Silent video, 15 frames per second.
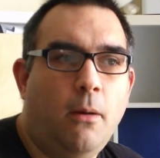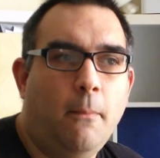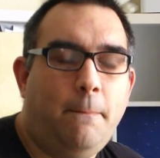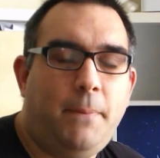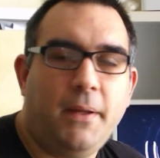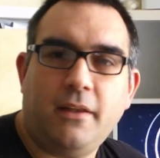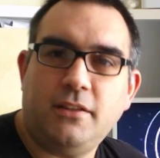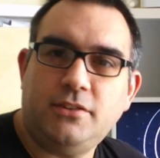
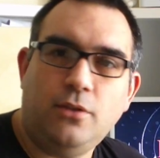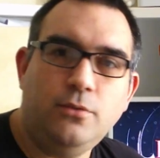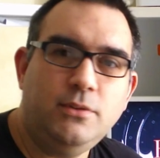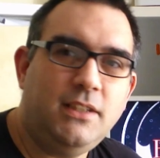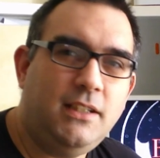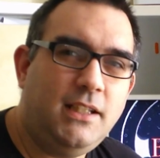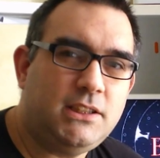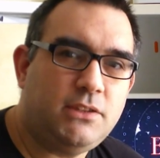But the songs
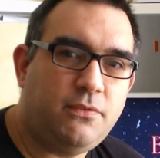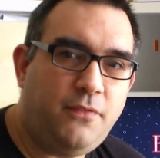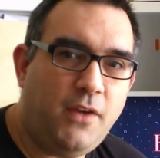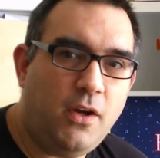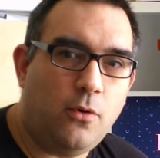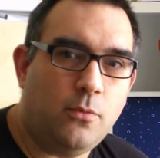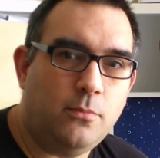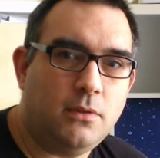in this
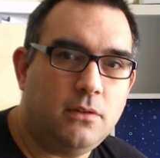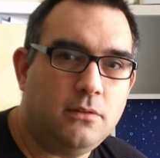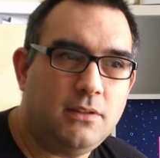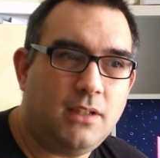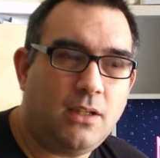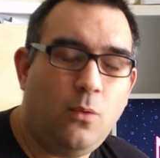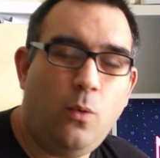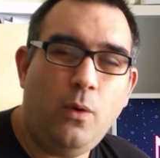film,
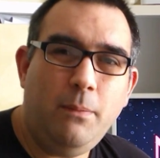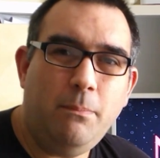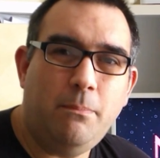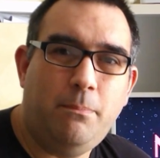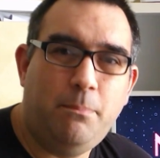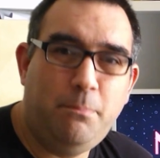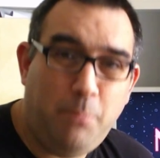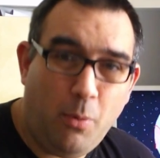they're quite
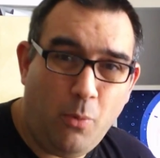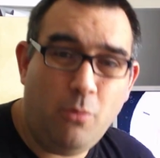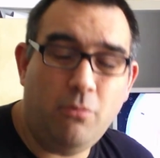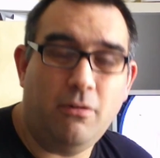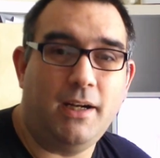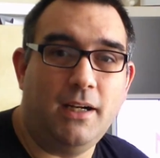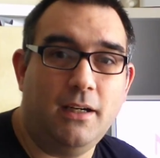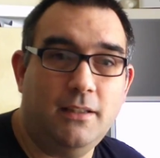
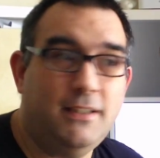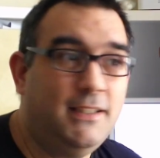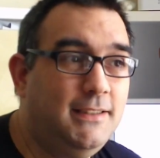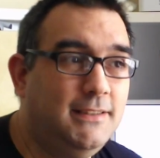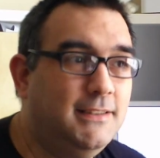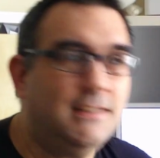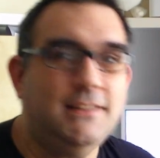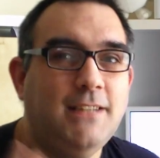boring.
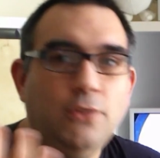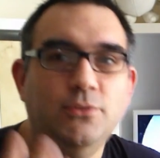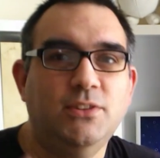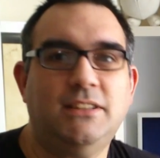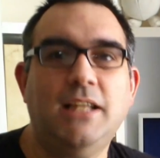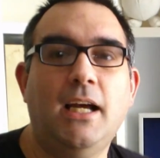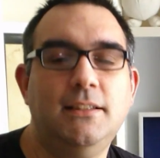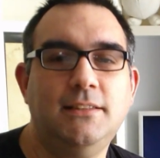They don't
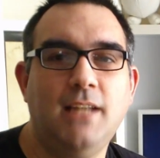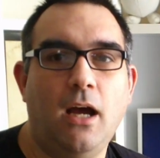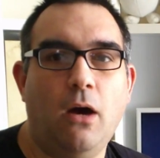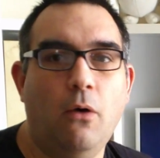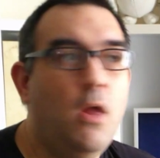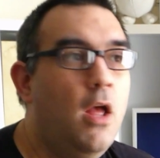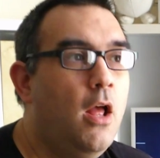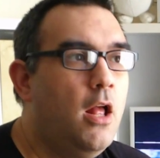stand
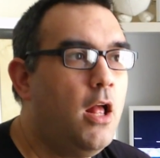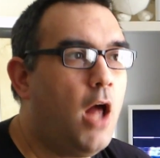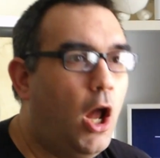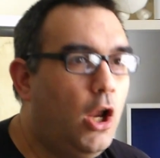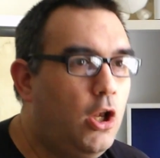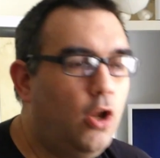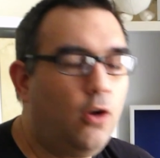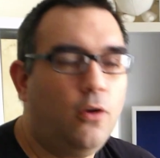out. A
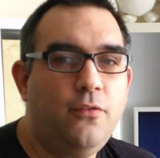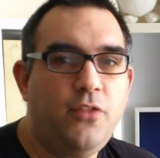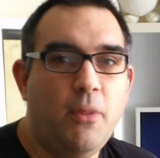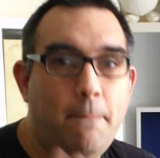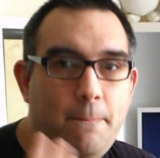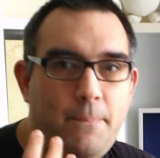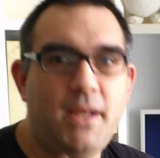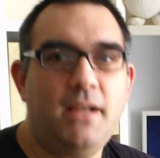lot of the
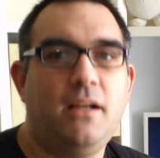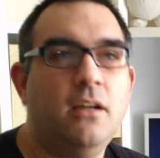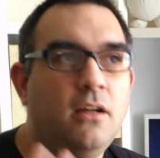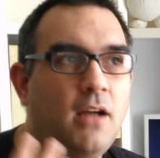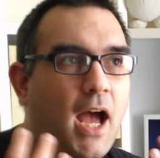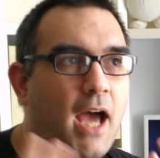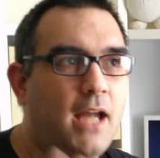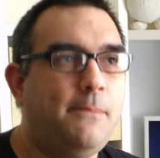big
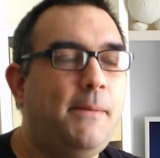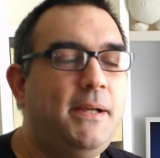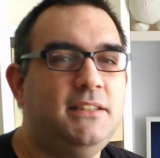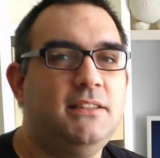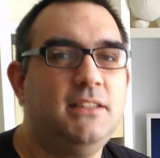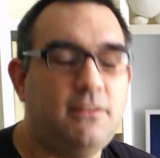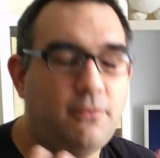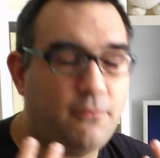
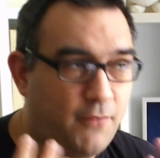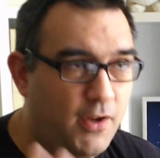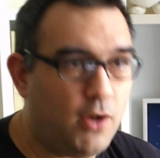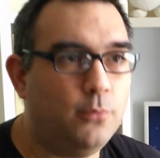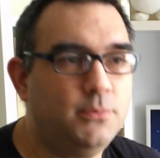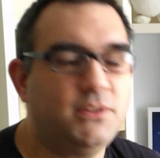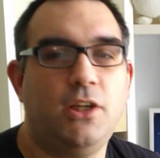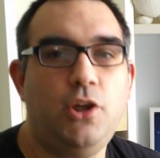animated
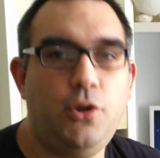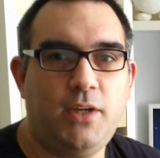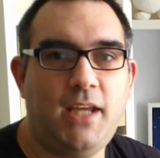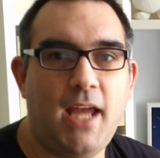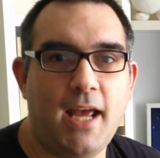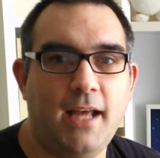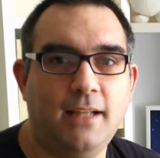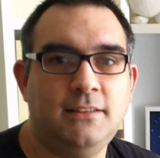films that you
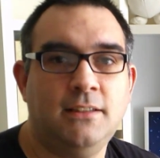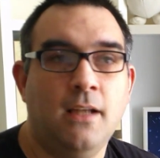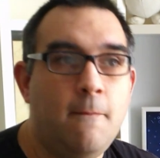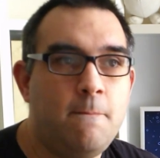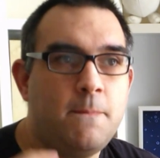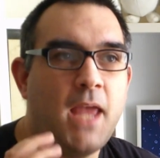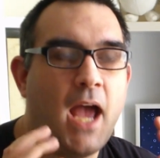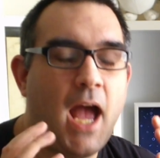get
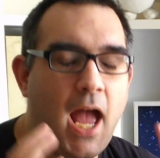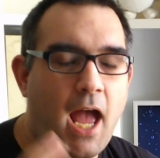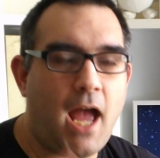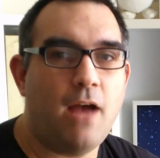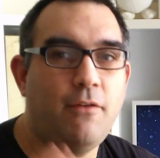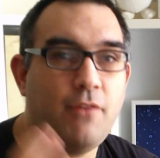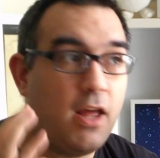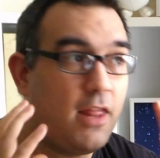
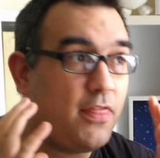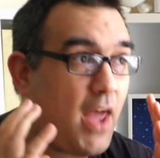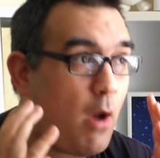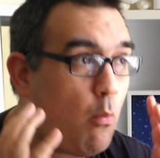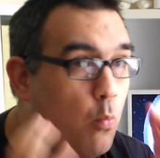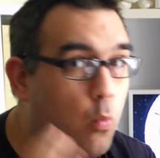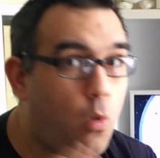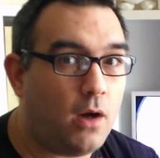have that
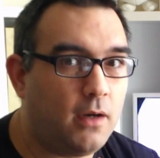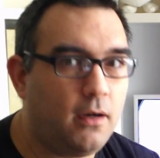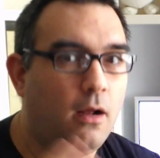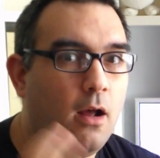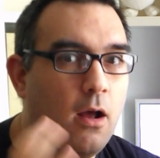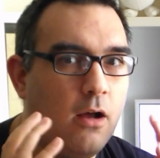one